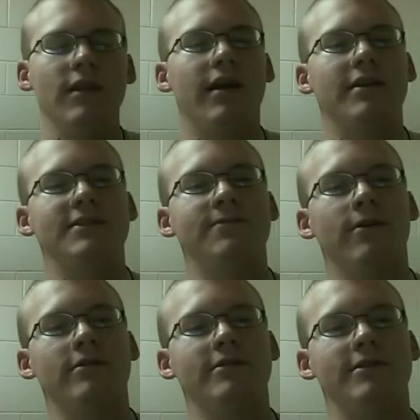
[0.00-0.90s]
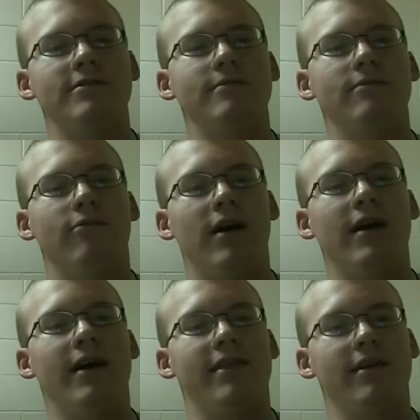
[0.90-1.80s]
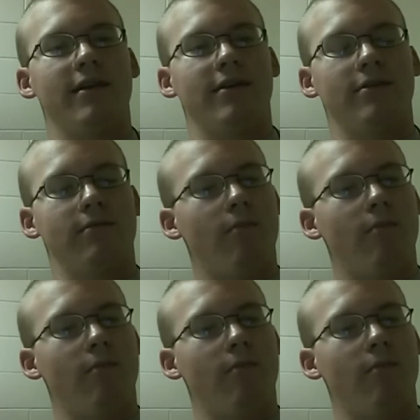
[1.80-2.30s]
And as far as why I think